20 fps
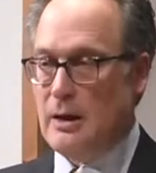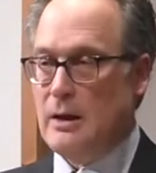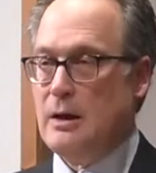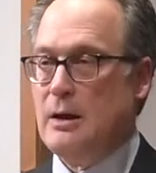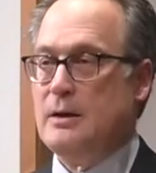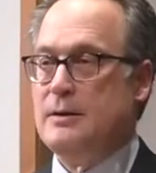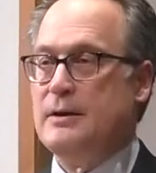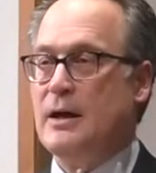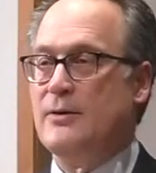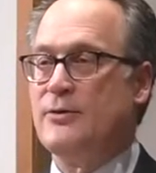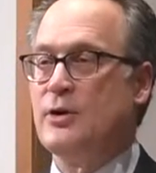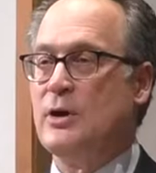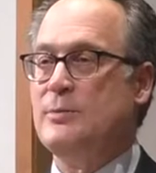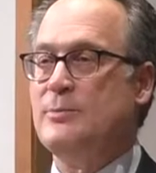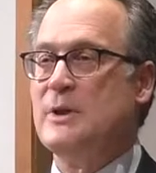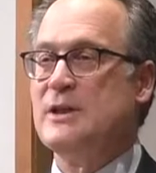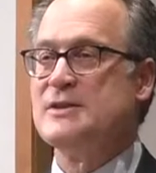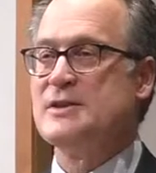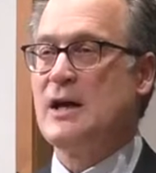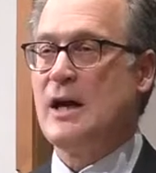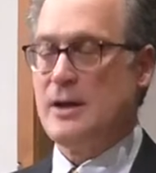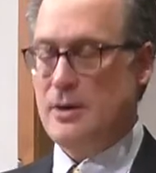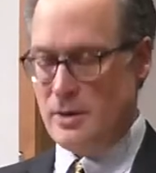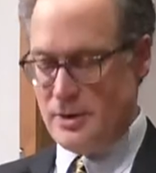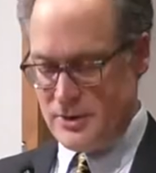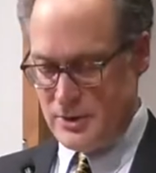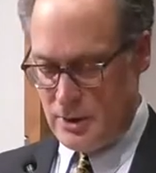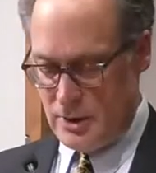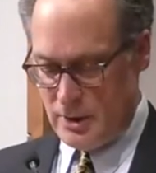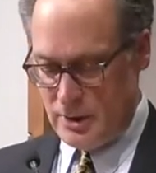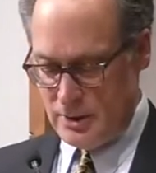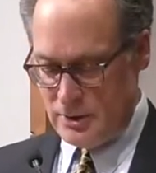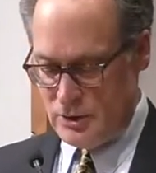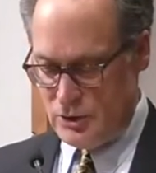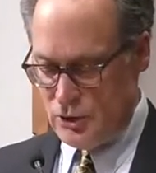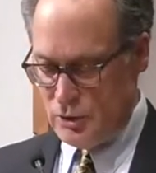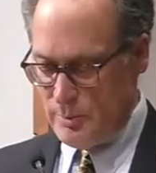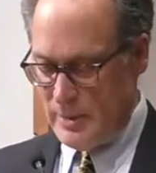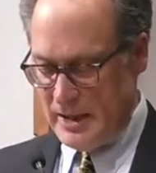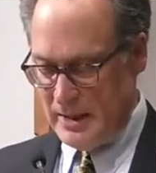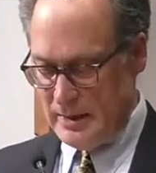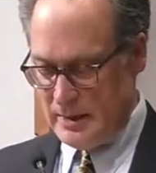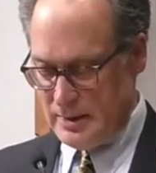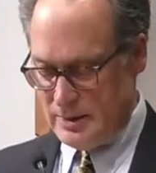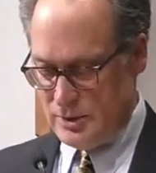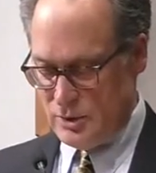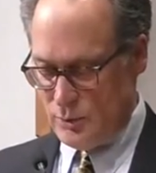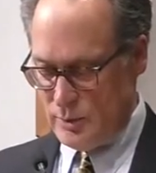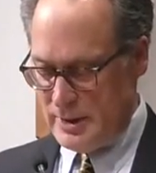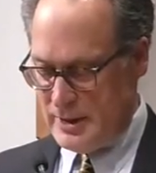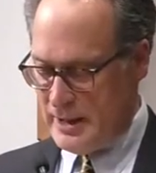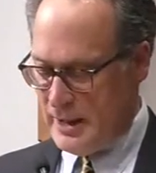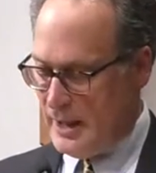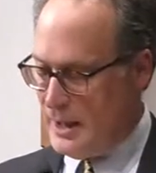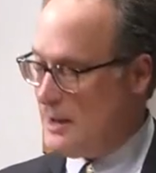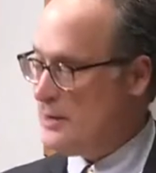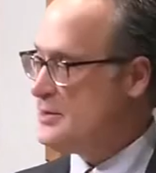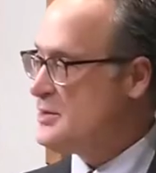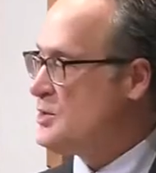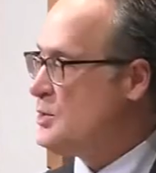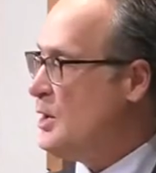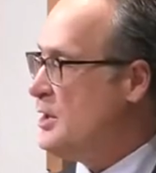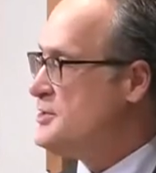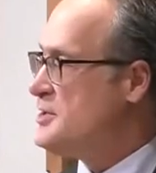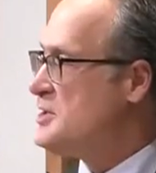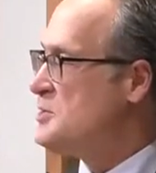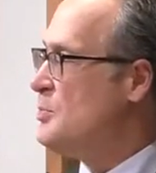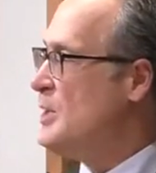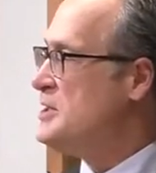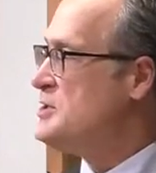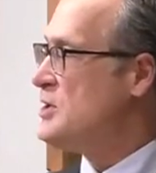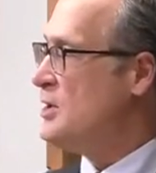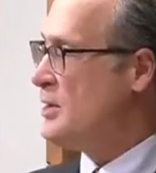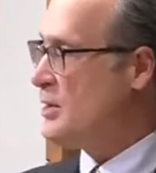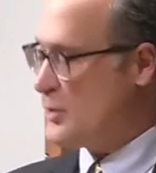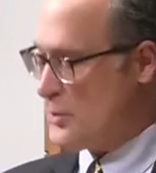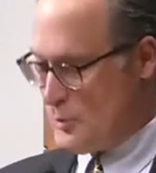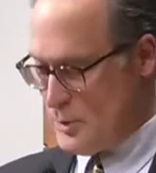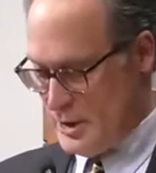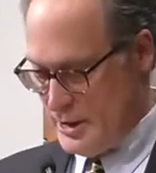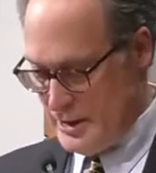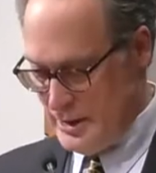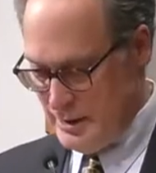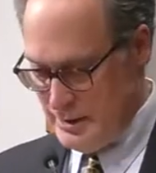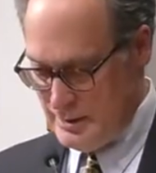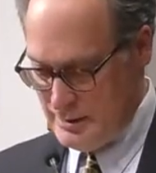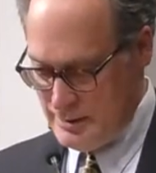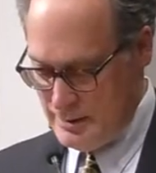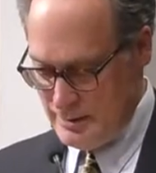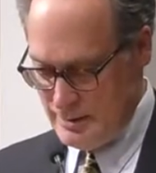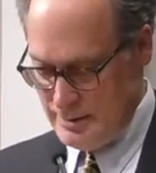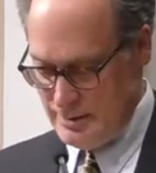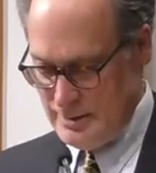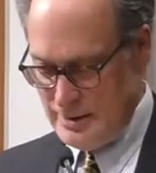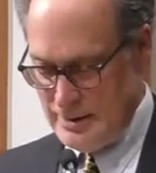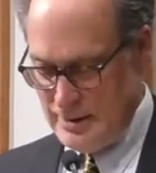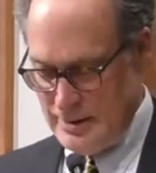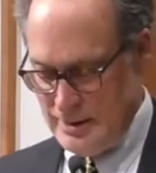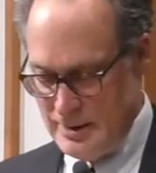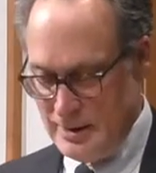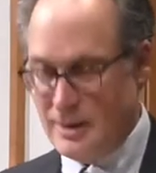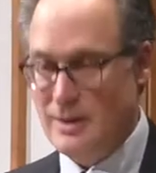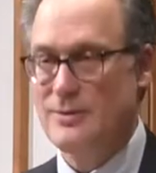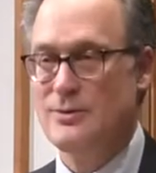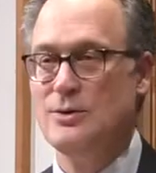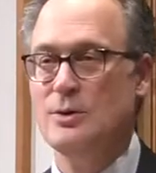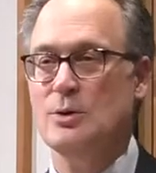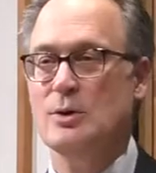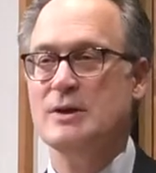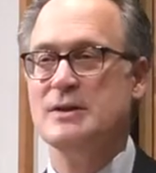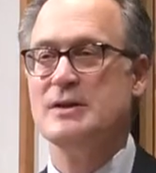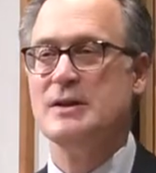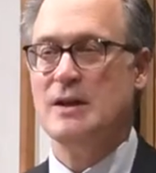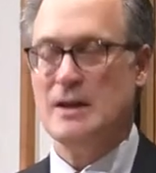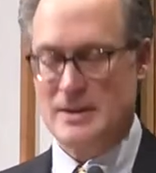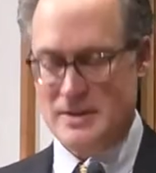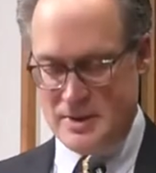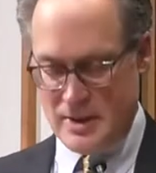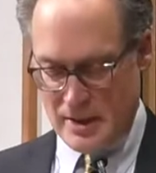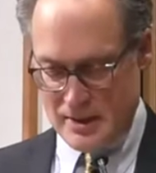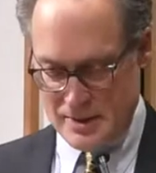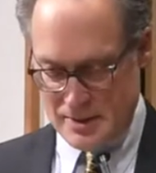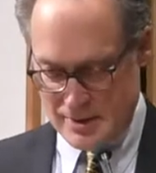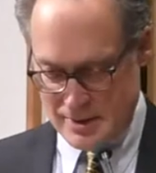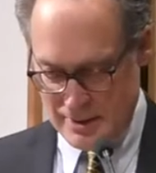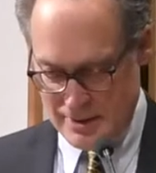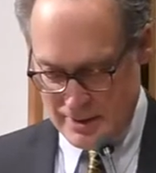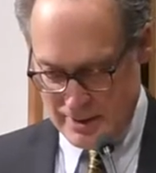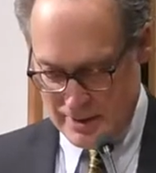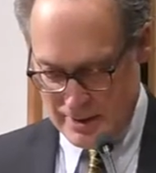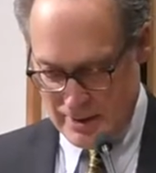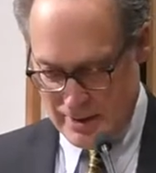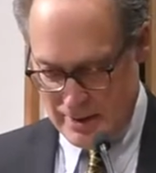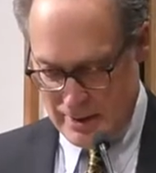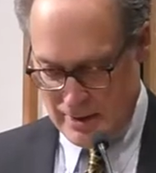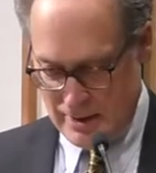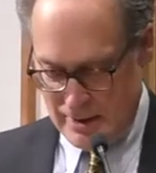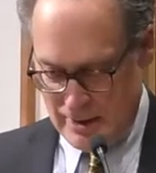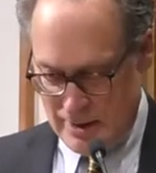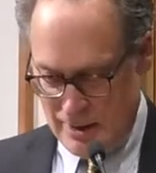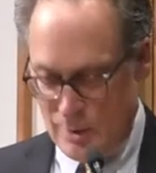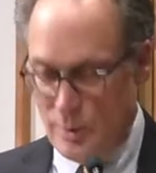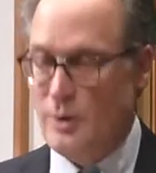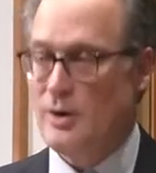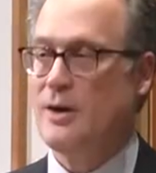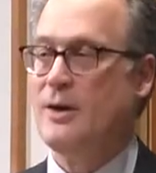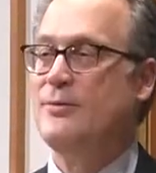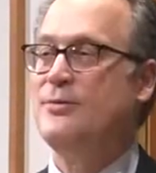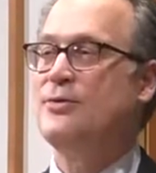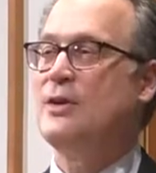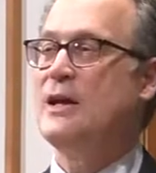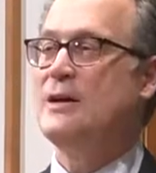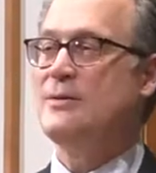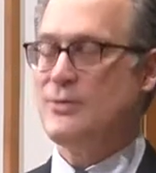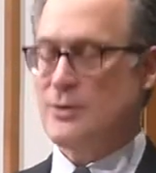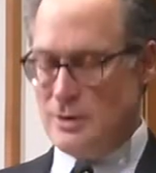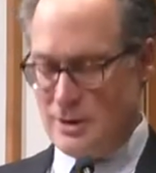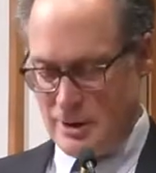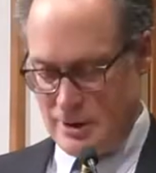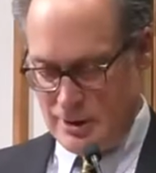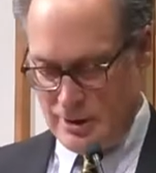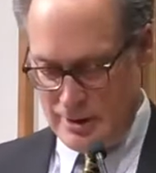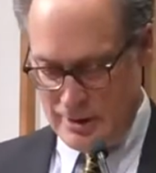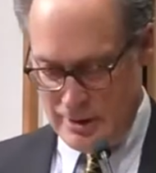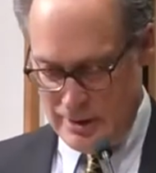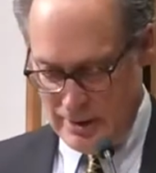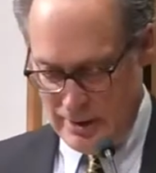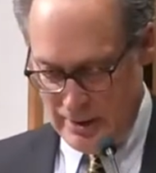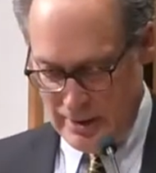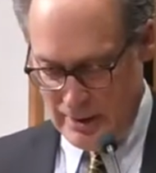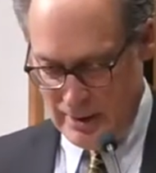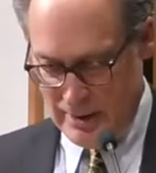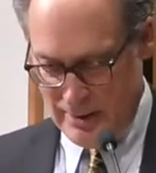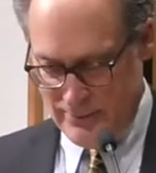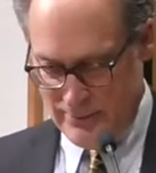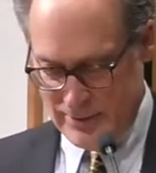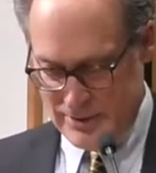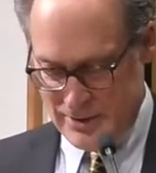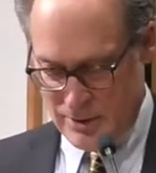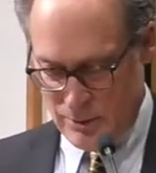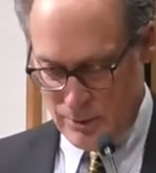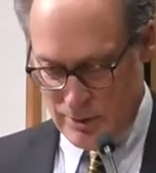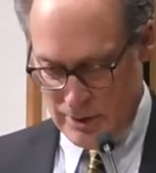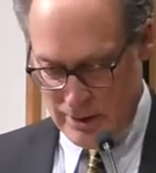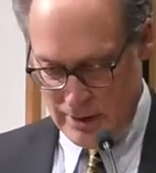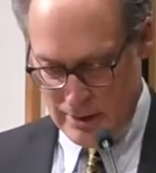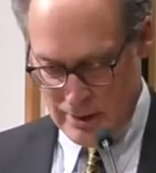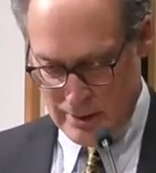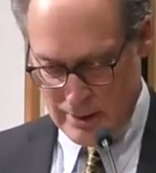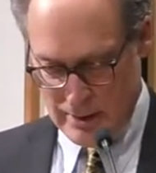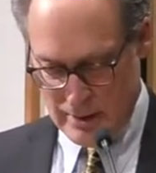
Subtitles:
Now, Freeman's honors are too many to recount, so I'll just mention three to give you a sense or a flavor of his career.